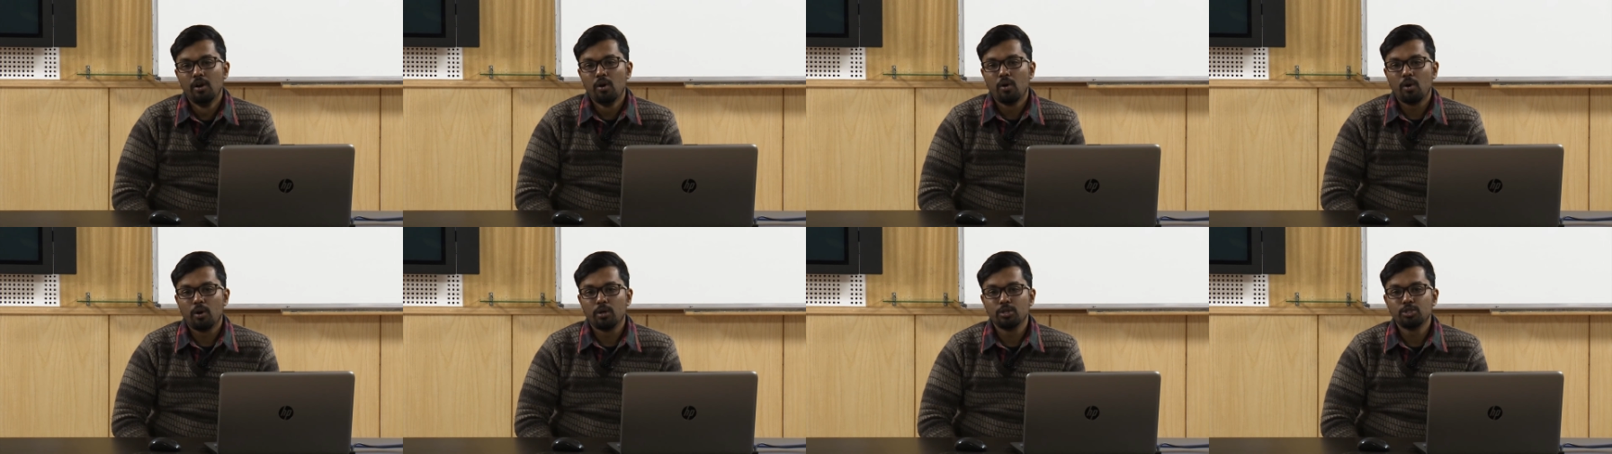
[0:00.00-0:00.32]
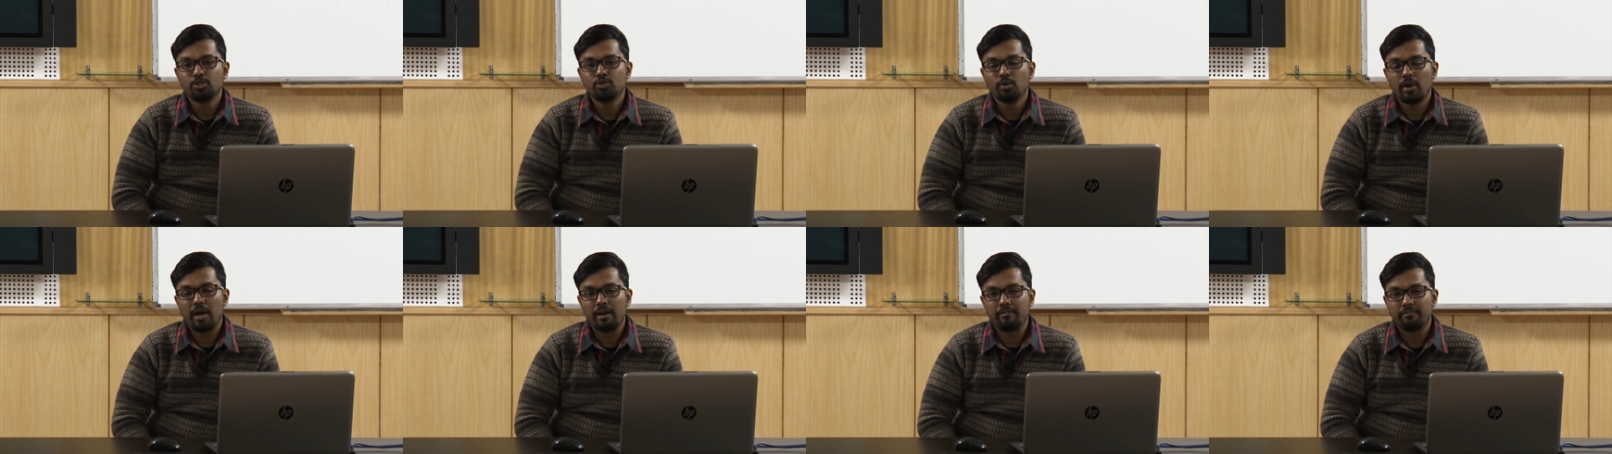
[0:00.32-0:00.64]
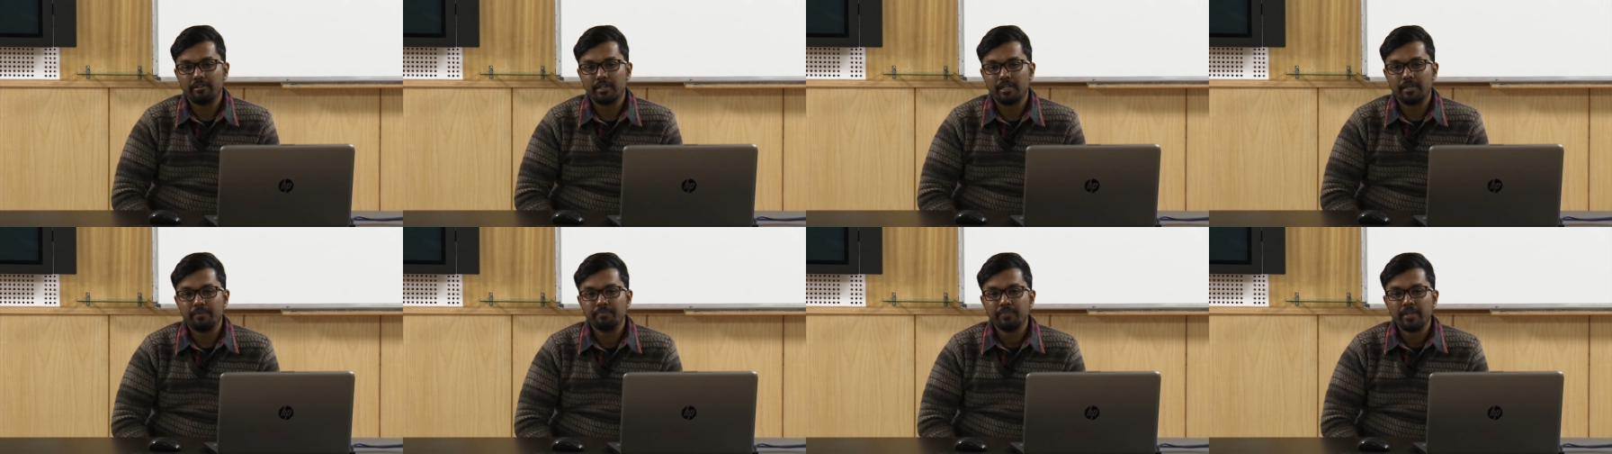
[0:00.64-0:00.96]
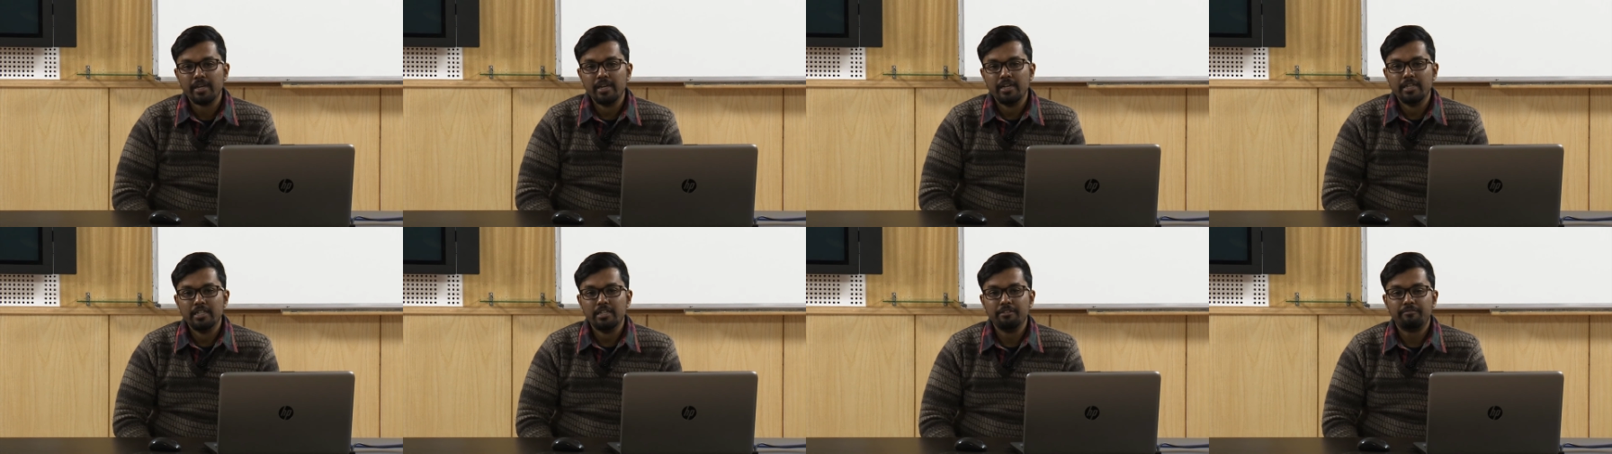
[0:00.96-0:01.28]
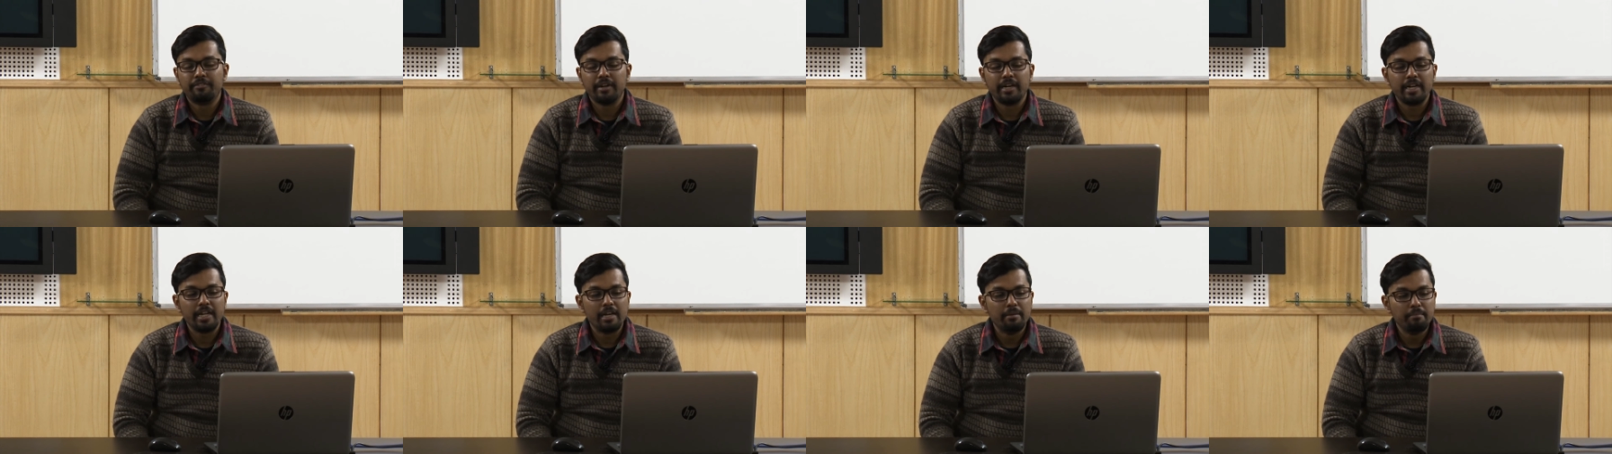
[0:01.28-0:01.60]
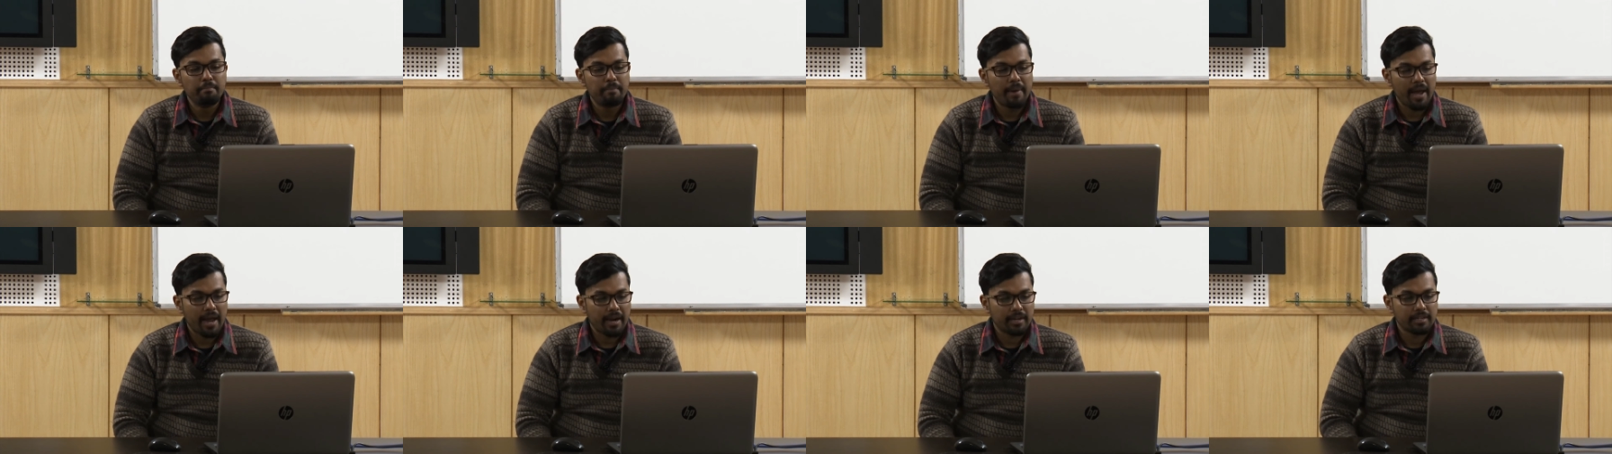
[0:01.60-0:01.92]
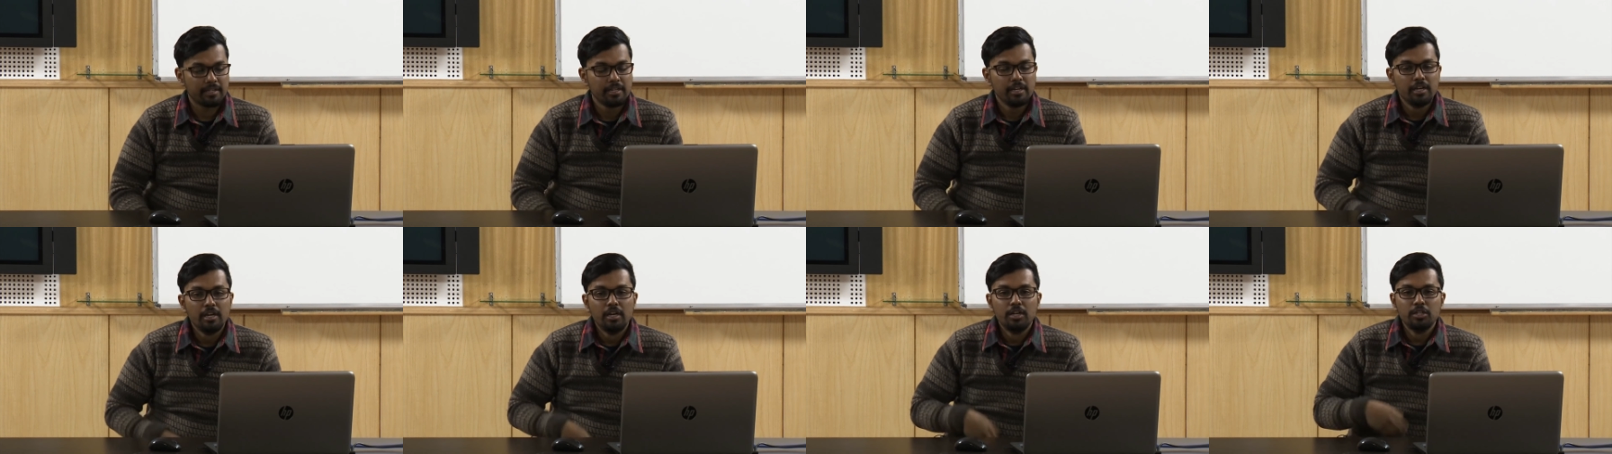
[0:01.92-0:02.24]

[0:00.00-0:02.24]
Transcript: also have a different impact.